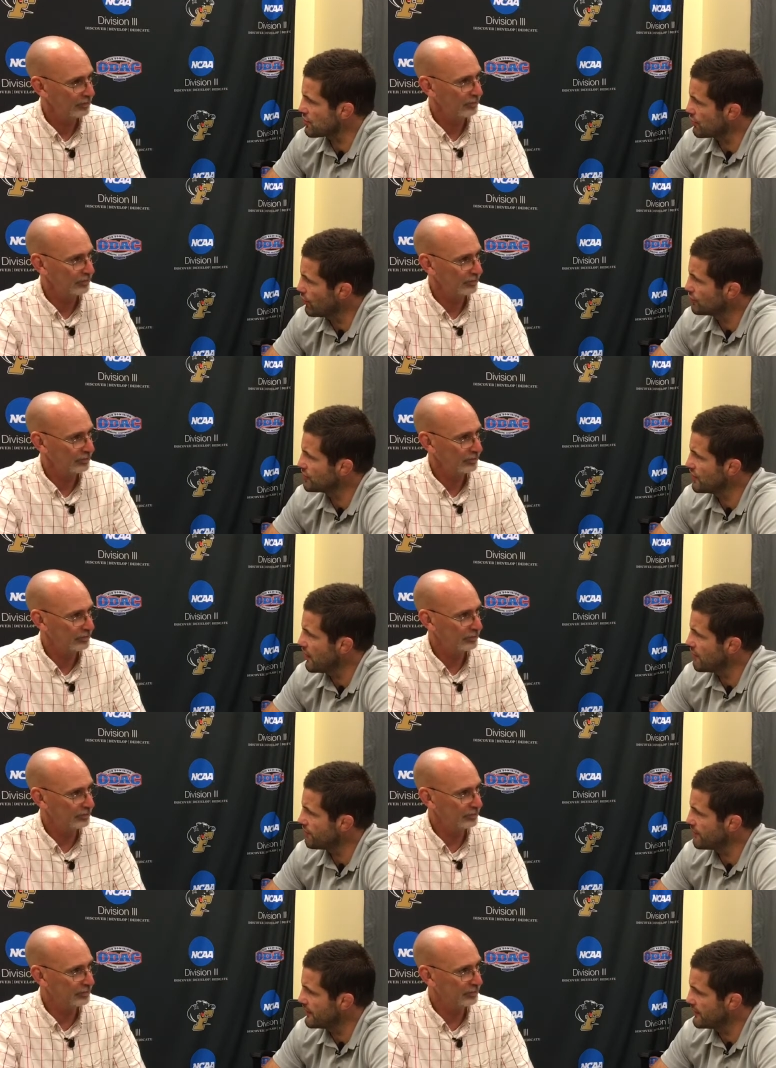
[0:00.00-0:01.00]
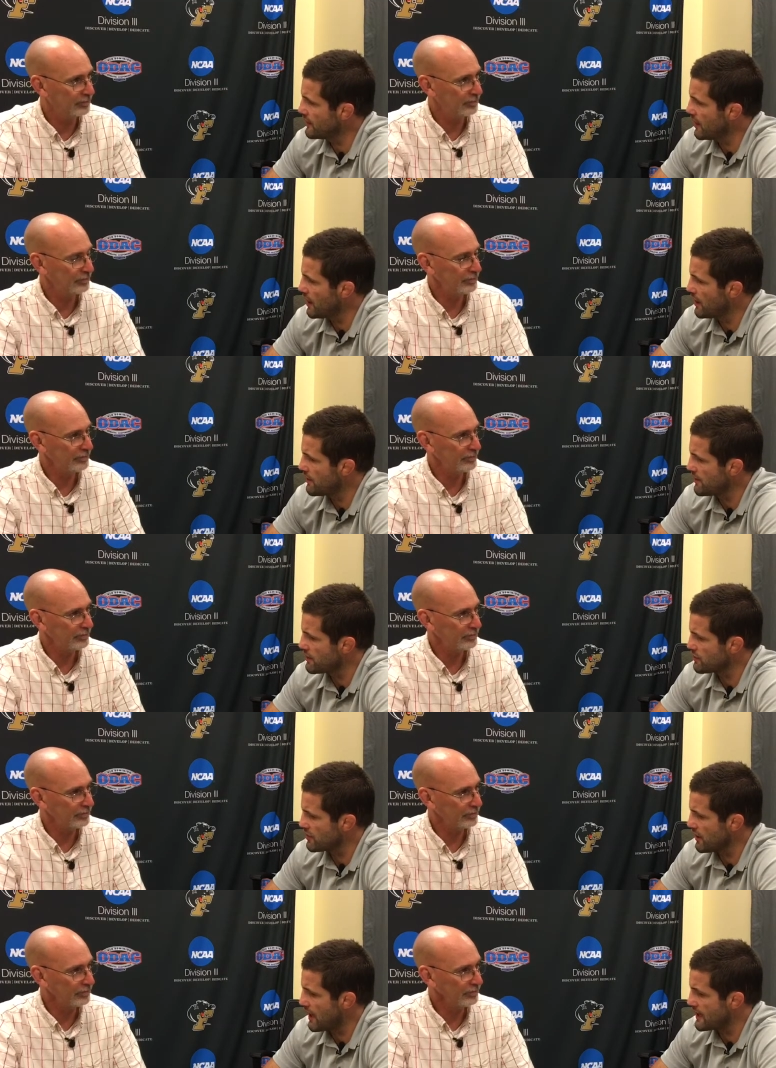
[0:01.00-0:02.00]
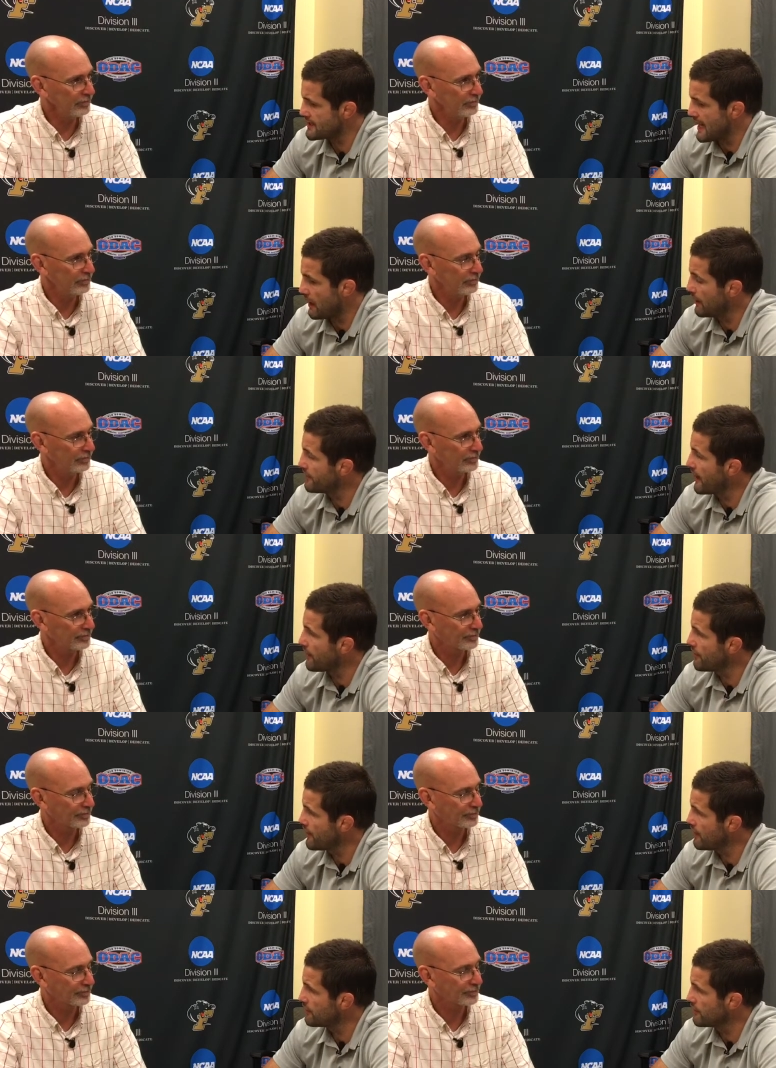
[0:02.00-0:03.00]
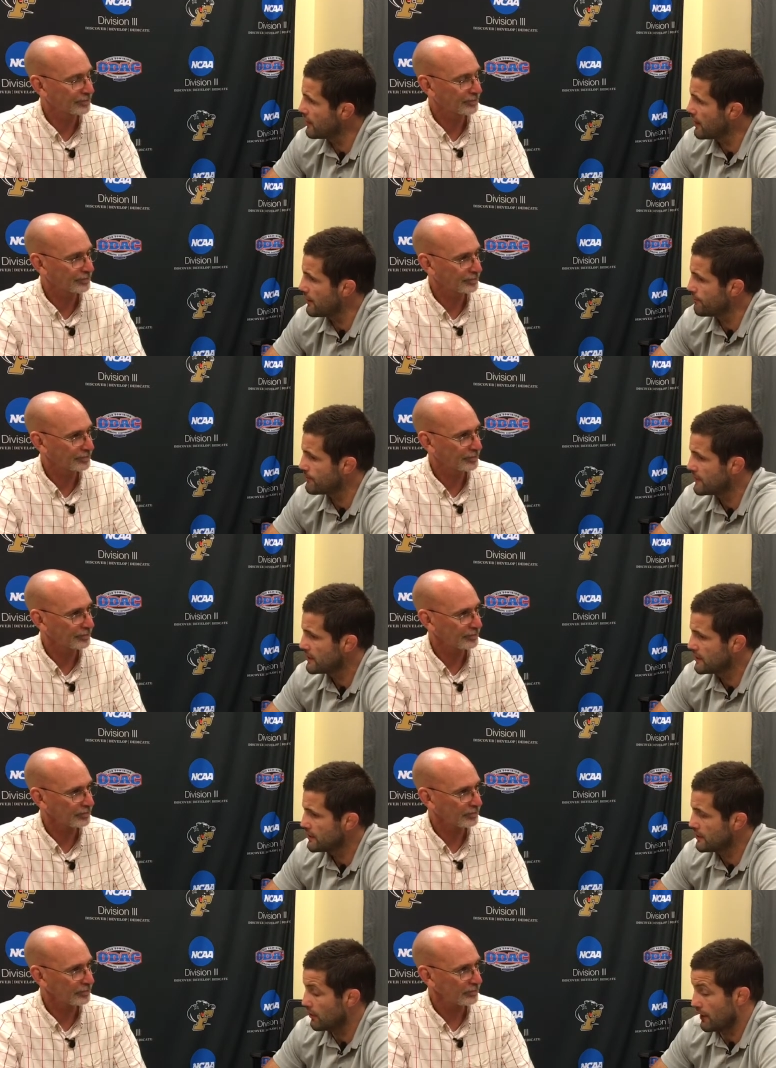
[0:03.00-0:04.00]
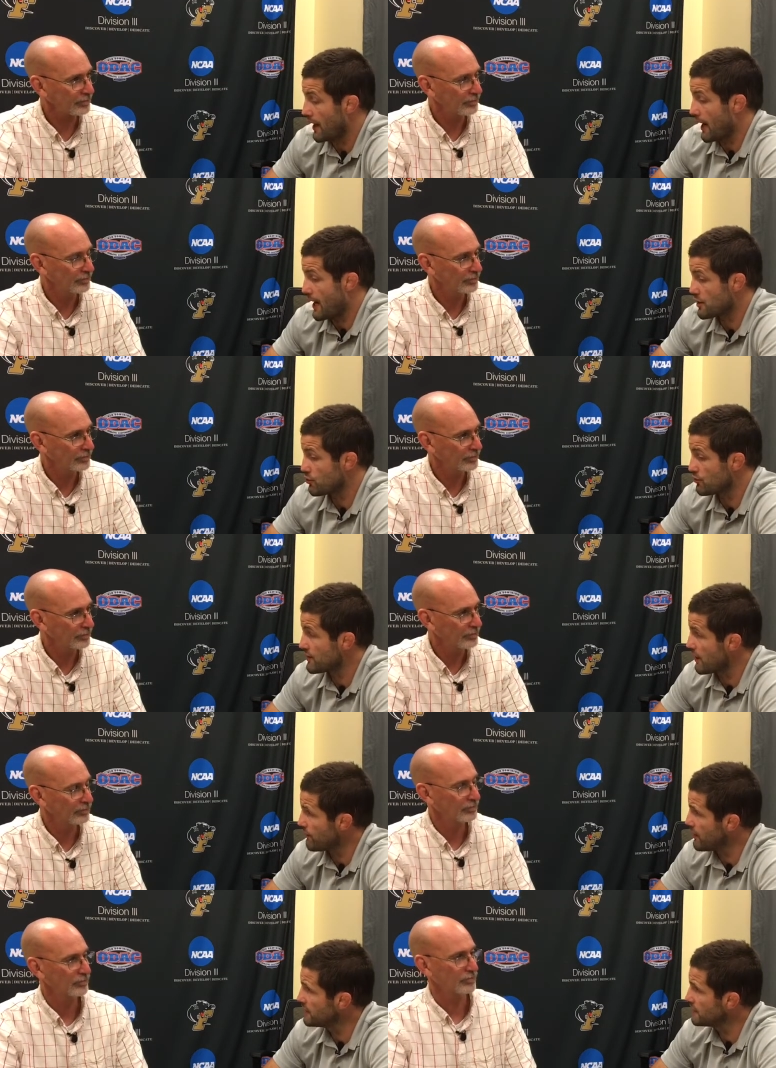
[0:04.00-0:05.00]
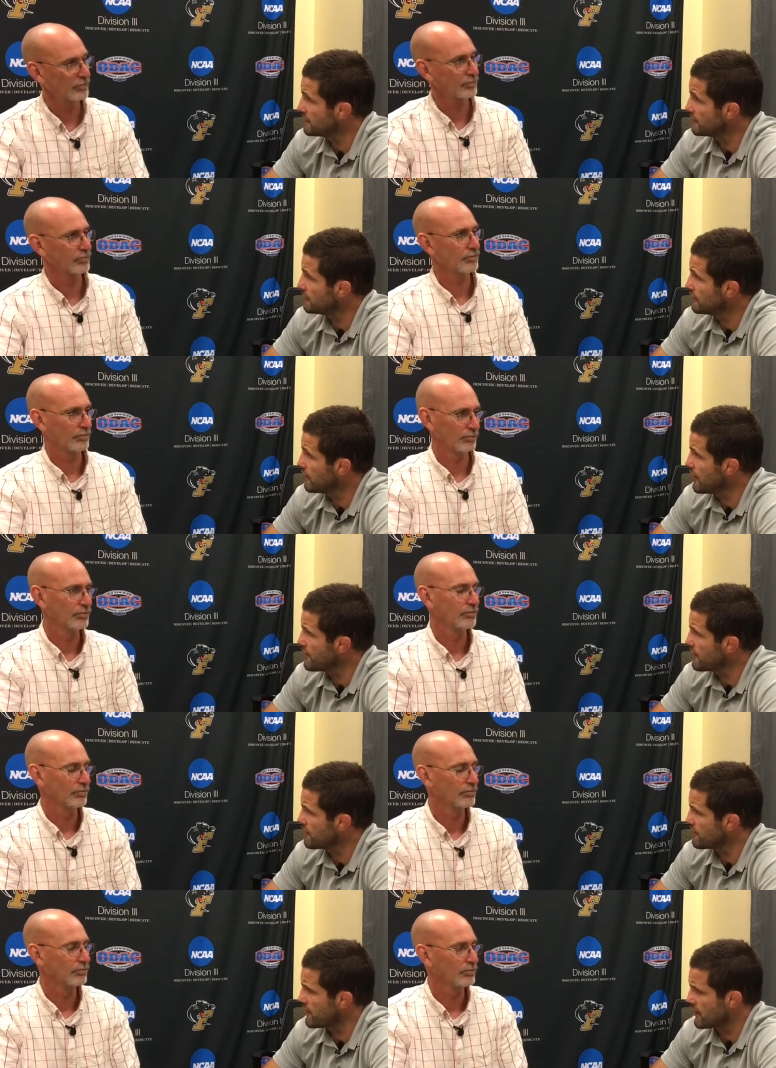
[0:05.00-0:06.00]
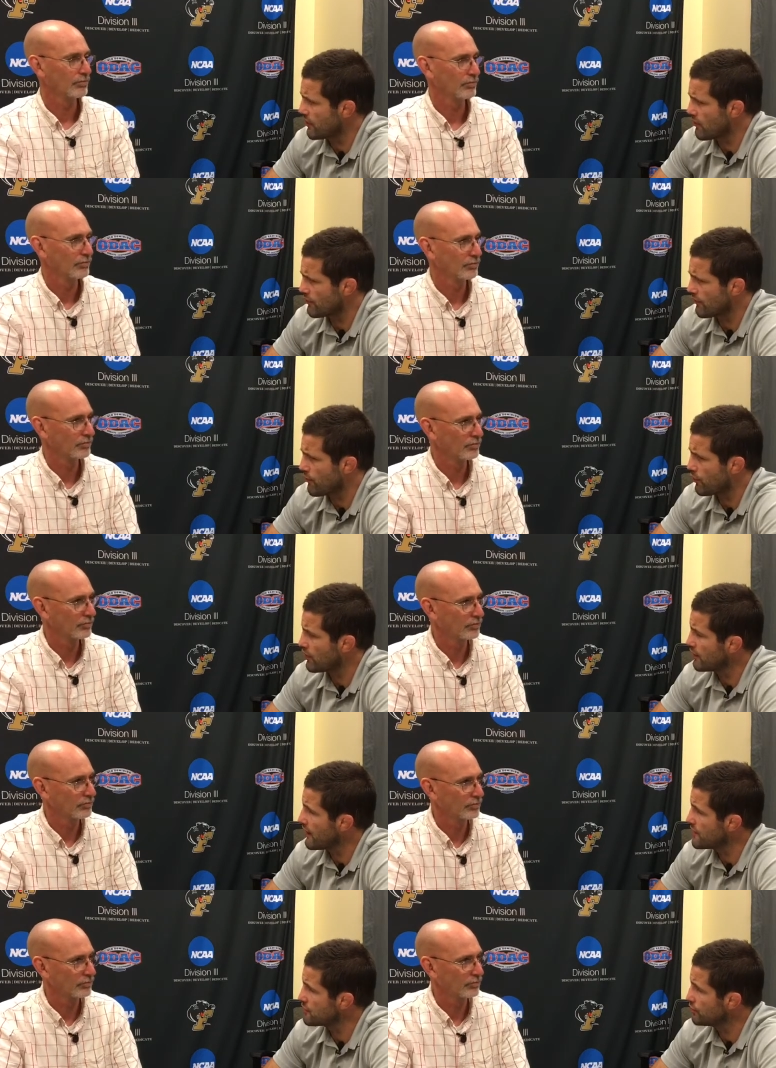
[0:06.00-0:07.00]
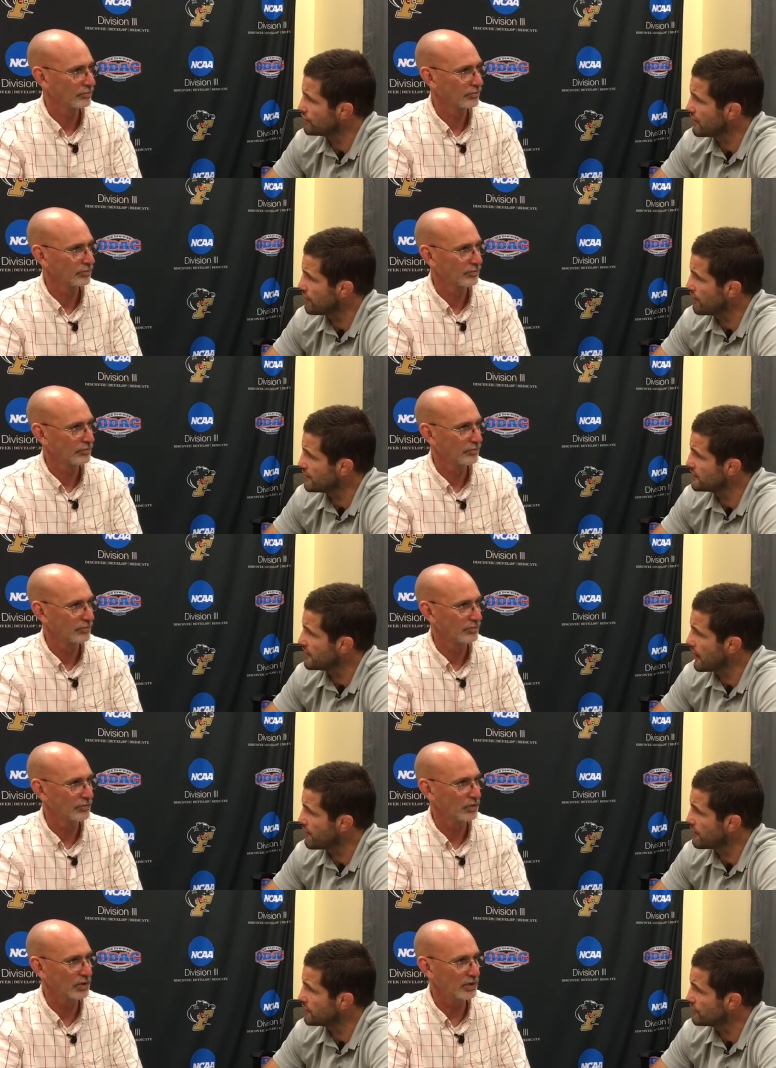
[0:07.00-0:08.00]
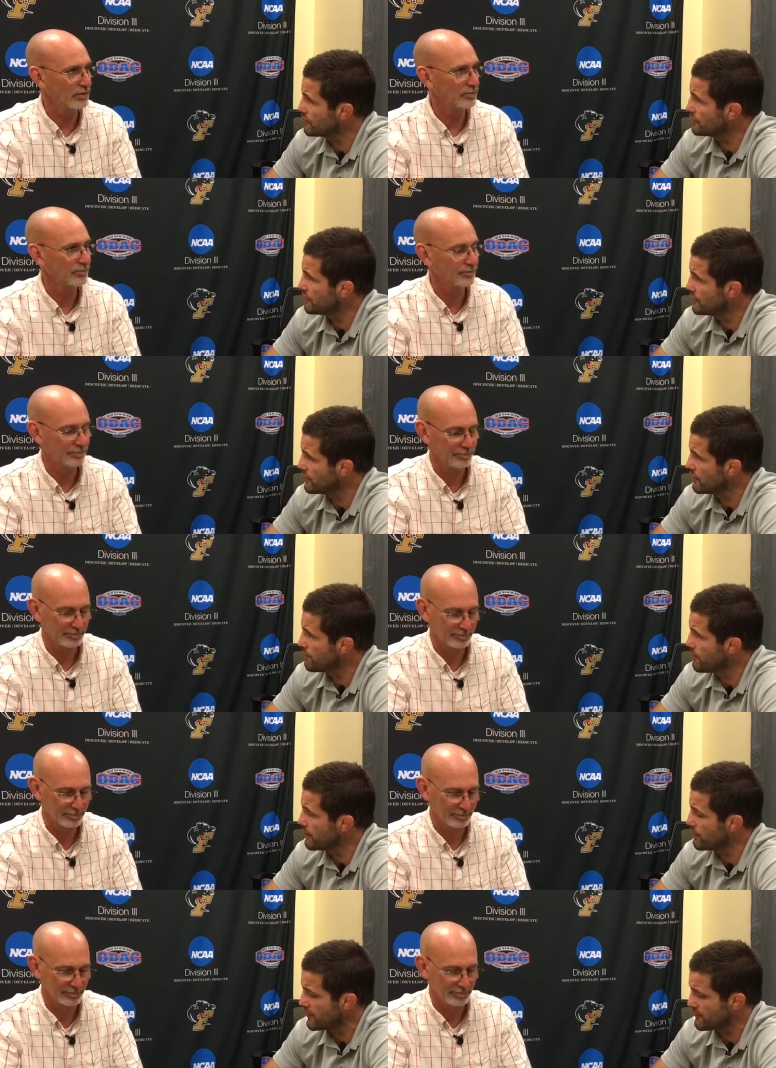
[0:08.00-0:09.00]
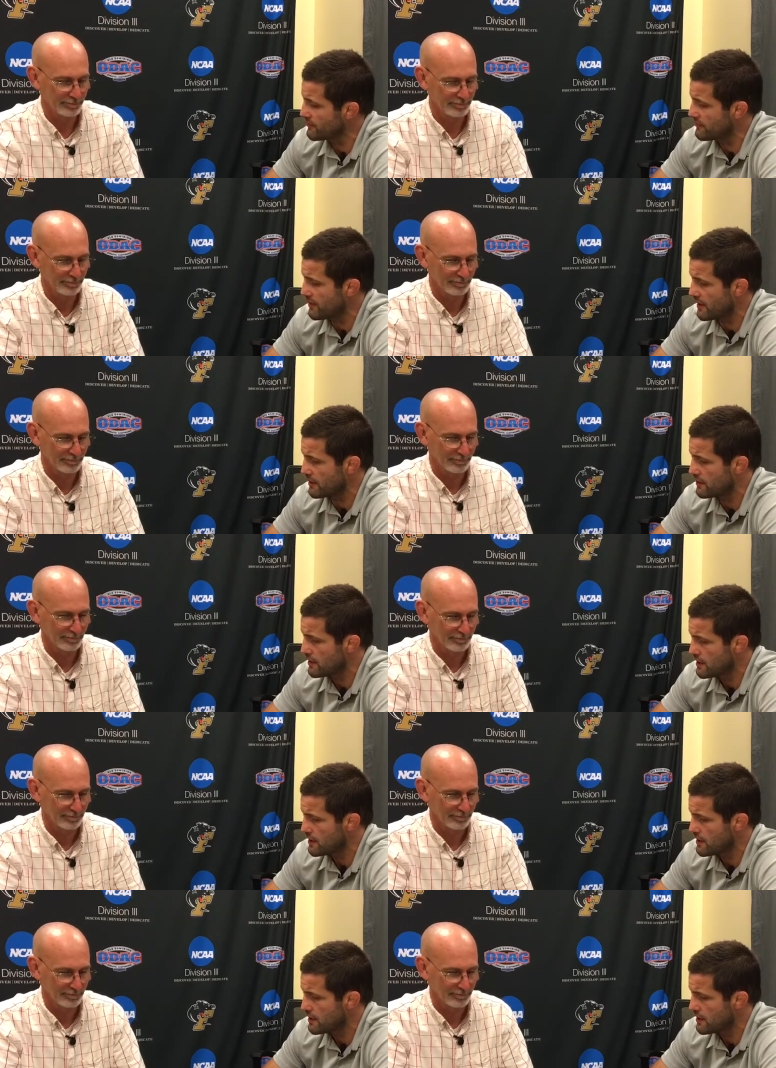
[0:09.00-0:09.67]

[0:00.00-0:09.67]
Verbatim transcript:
Speaker 1: close enough, and uh, I think there's a lot of talent down there. And um, a lot of high schools that wrestling. You know, I think there's like over 400 high schools that wrestle down there, so it's a, it's a, big wrestling state.